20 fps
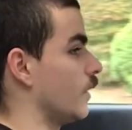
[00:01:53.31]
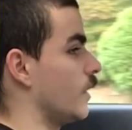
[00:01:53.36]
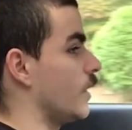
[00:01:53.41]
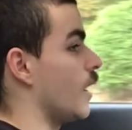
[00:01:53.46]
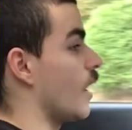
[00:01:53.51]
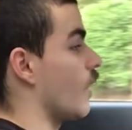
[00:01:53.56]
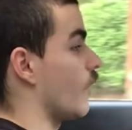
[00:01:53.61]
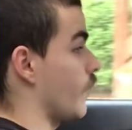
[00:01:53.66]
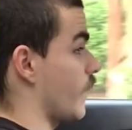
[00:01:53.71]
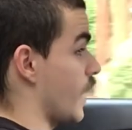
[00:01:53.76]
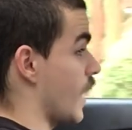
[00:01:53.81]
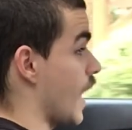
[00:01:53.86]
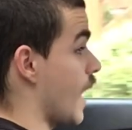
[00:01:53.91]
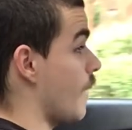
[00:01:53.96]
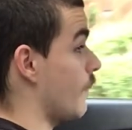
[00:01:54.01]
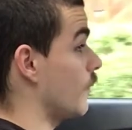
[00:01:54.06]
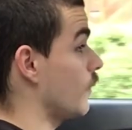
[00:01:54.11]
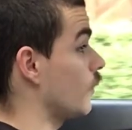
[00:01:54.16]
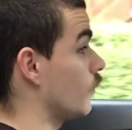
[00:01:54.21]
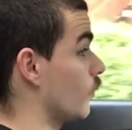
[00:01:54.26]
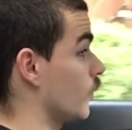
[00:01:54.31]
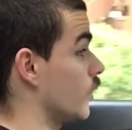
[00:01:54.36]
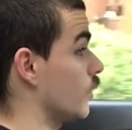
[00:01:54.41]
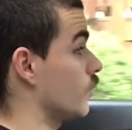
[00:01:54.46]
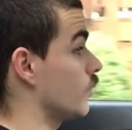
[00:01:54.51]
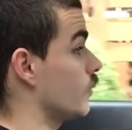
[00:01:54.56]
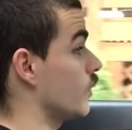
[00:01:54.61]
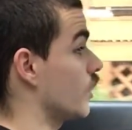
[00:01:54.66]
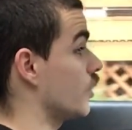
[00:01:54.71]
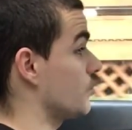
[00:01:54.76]
Now, if that happens when you're
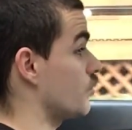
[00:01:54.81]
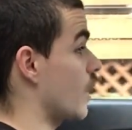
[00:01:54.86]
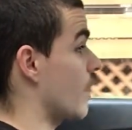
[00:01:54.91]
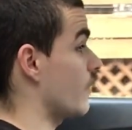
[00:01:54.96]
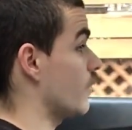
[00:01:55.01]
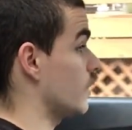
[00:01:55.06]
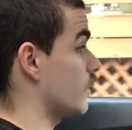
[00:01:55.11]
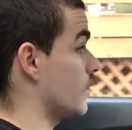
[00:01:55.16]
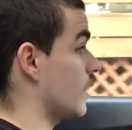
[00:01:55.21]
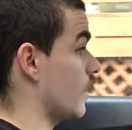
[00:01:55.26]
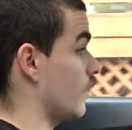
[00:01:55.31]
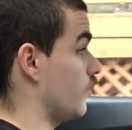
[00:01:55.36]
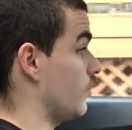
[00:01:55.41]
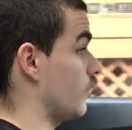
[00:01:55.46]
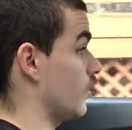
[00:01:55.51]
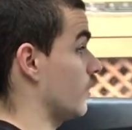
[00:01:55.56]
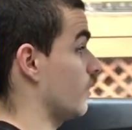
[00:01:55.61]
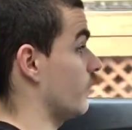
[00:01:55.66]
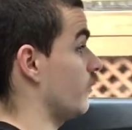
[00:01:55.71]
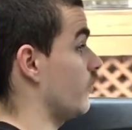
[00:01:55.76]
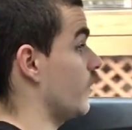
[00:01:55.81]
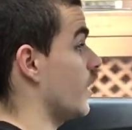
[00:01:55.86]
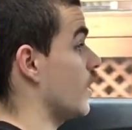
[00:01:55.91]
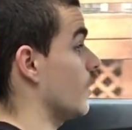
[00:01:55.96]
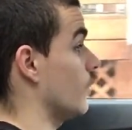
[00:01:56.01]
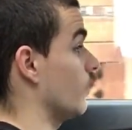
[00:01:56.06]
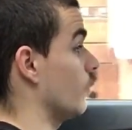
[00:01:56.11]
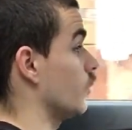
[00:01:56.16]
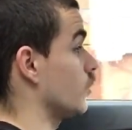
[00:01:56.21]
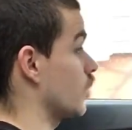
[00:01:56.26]
doing a driving test, you're going to
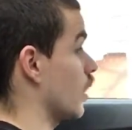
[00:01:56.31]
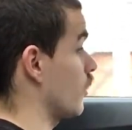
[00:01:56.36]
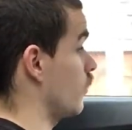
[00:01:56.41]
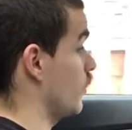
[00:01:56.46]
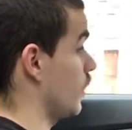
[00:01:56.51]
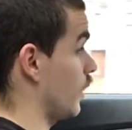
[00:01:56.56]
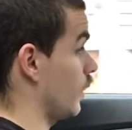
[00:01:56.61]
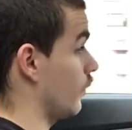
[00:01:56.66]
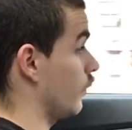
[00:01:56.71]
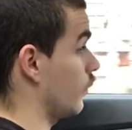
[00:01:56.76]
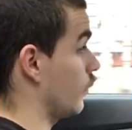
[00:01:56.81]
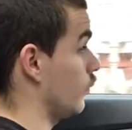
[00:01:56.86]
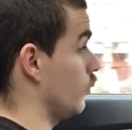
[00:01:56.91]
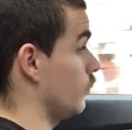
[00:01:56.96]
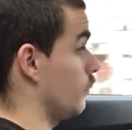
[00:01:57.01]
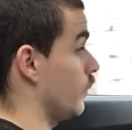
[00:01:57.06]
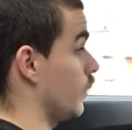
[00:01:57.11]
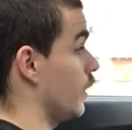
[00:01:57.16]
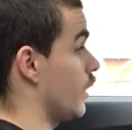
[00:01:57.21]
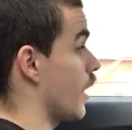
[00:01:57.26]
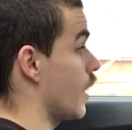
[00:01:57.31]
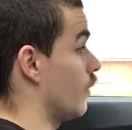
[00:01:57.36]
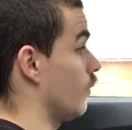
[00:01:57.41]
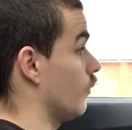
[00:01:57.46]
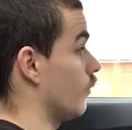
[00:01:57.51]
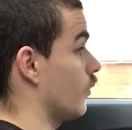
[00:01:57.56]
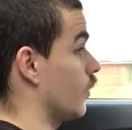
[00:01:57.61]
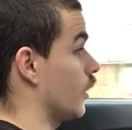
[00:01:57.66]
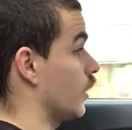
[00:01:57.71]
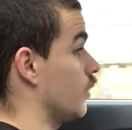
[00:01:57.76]
fail, which I think is stupid. I don't
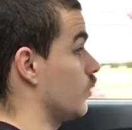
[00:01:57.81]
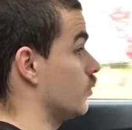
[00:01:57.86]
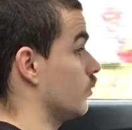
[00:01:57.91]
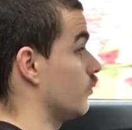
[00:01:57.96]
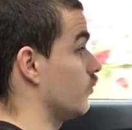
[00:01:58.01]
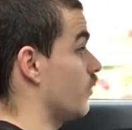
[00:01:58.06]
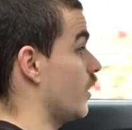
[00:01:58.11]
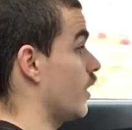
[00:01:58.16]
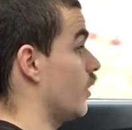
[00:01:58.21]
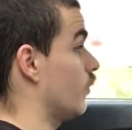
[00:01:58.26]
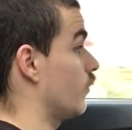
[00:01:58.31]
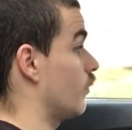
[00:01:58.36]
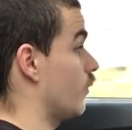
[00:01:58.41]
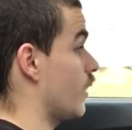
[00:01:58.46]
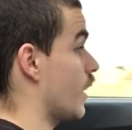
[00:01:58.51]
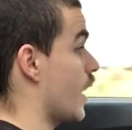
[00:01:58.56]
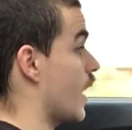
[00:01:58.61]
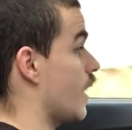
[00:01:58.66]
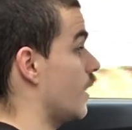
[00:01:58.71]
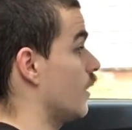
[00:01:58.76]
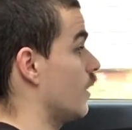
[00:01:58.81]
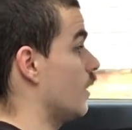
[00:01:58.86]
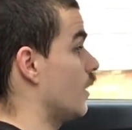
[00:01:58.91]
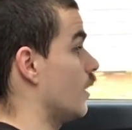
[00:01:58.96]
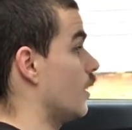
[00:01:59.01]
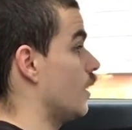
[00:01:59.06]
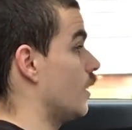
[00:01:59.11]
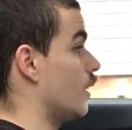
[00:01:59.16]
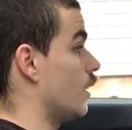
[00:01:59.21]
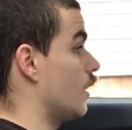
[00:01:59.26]
think you should fail for that.
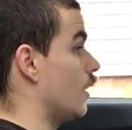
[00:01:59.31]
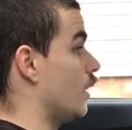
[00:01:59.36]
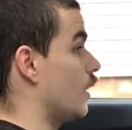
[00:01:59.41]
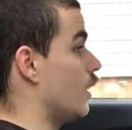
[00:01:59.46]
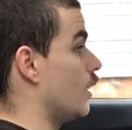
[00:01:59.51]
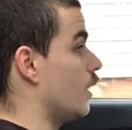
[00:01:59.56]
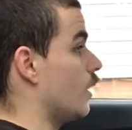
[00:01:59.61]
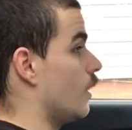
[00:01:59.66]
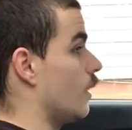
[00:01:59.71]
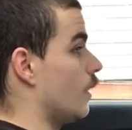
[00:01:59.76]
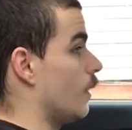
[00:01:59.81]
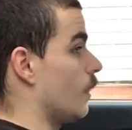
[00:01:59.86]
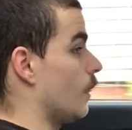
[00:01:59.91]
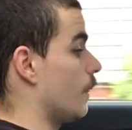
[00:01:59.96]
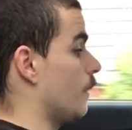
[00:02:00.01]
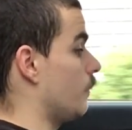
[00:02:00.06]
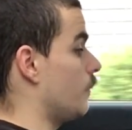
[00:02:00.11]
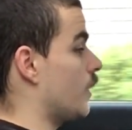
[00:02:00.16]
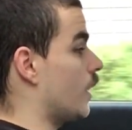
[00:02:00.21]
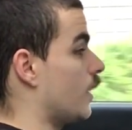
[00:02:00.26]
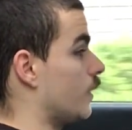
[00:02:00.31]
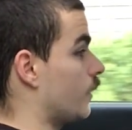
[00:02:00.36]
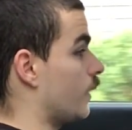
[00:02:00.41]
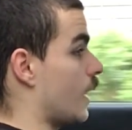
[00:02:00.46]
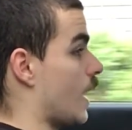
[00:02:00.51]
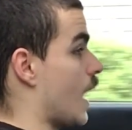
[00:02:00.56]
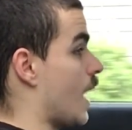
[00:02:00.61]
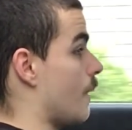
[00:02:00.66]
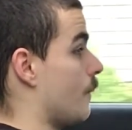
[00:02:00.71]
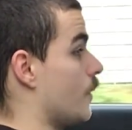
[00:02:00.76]
Because it
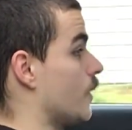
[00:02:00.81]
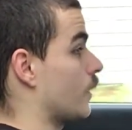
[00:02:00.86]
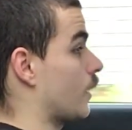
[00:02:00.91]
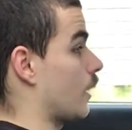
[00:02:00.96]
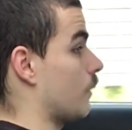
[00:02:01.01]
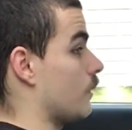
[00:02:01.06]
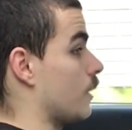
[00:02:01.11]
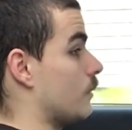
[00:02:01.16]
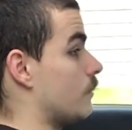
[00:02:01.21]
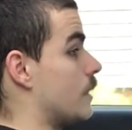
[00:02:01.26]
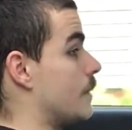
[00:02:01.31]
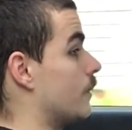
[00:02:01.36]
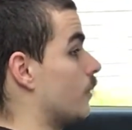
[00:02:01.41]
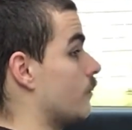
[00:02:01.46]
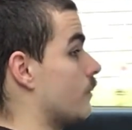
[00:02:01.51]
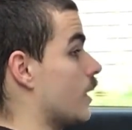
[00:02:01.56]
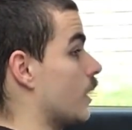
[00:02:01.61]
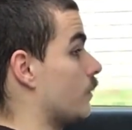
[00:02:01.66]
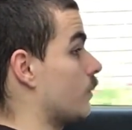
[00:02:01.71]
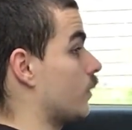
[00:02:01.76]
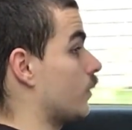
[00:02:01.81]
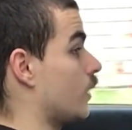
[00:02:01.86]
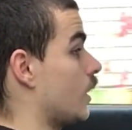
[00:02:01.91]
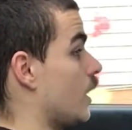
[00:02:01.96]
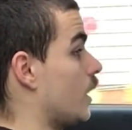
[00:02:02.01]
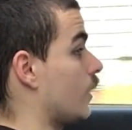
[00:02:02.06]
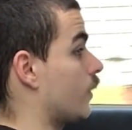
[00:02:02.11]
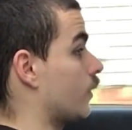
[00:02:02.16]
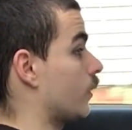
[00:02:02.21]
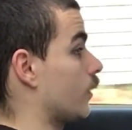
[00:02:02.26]
happens. I mean, people make
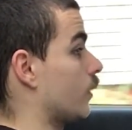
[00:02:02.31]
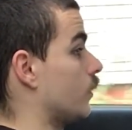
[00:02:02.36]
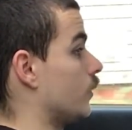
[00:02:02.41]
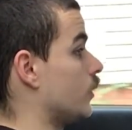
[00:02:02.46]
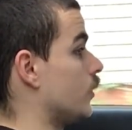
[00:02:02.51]
mistakes.